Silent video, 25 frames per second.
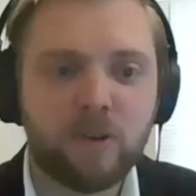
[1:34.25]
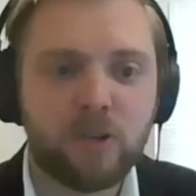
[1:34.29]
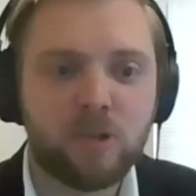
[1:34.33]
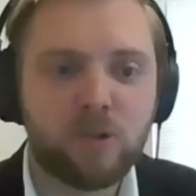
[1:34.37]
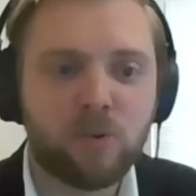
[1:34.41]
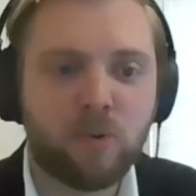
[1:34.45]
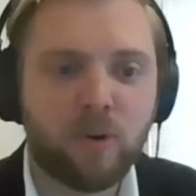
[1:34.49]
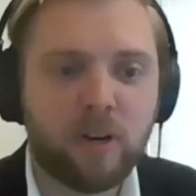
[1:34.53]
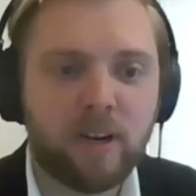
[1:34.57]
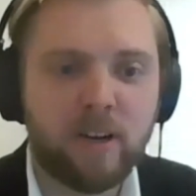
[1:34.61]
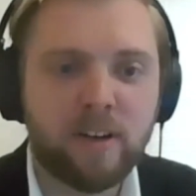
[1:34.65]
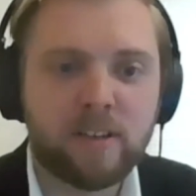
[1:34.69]

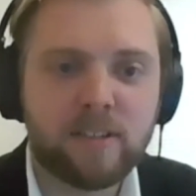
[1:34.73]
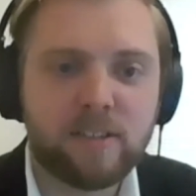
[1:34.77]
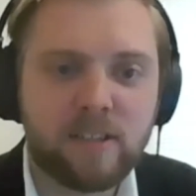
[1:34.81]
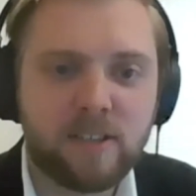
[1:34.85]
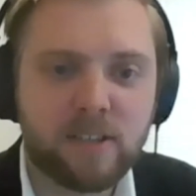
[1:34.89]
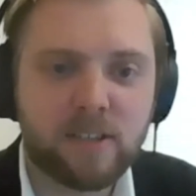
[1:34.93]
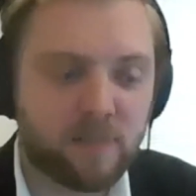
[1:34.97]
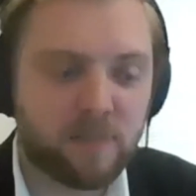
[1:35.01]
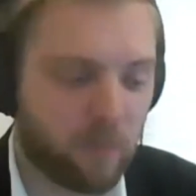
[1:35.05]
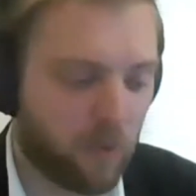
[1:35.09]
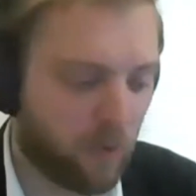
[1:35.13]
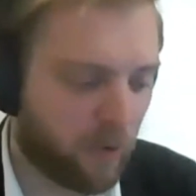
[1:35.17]
joining us
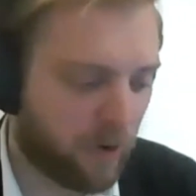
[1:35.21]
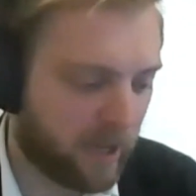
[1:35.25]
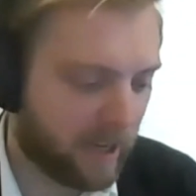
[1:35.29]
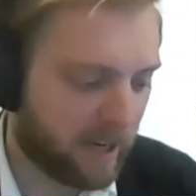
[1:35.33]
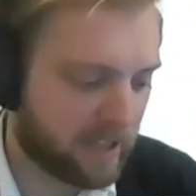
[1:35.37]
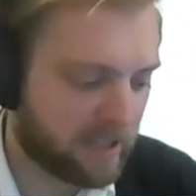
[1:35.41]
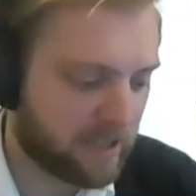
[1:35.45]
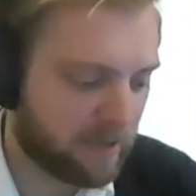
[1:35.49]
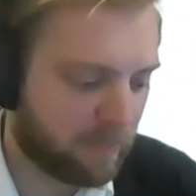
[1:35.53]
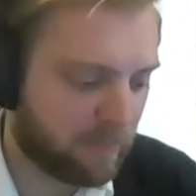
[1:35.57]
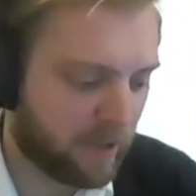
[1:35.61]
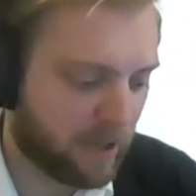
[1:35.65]
this
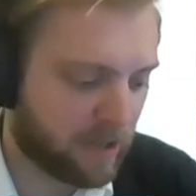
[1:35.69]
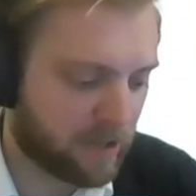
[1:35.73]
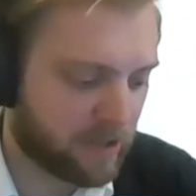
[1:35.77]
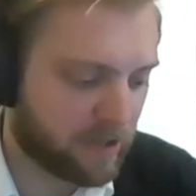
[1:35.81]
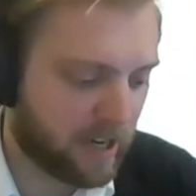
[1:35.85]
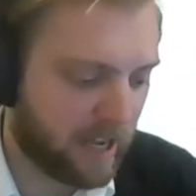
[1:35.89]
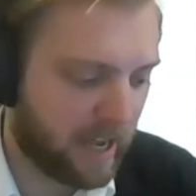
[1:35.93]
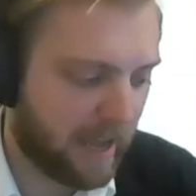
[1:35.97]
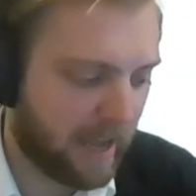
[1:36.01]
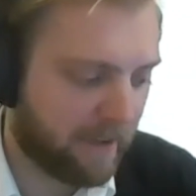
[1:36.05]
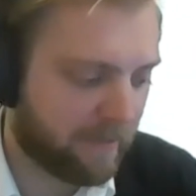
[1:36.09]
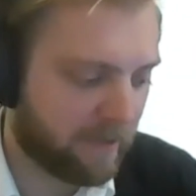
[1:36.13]
morning. It's a
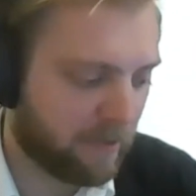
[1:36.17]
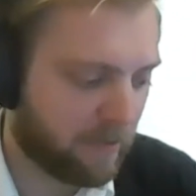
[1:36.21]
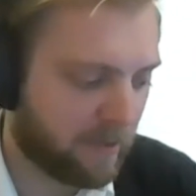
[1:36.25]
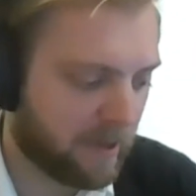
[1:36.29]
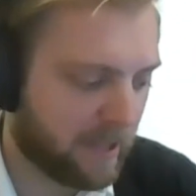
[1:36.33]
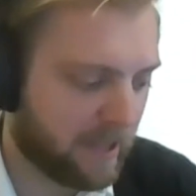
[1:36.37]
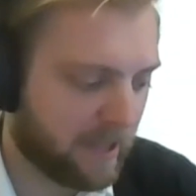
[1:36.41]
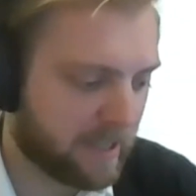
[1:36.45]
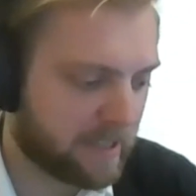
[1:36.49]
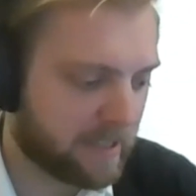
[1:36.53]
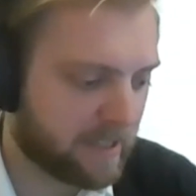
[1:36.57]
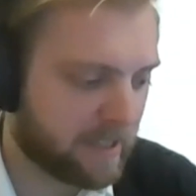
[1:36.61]
pleasure to have you
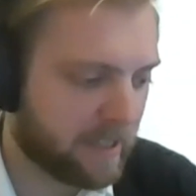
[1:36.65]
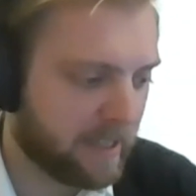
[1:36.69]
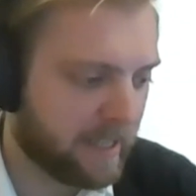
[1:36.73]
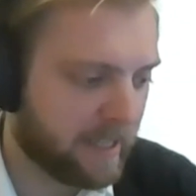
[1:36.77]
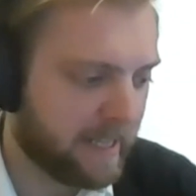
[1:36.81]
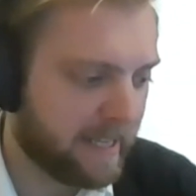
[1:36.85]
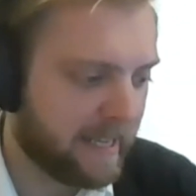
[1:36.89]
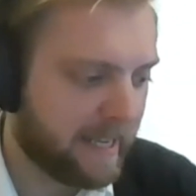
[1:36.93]
with us.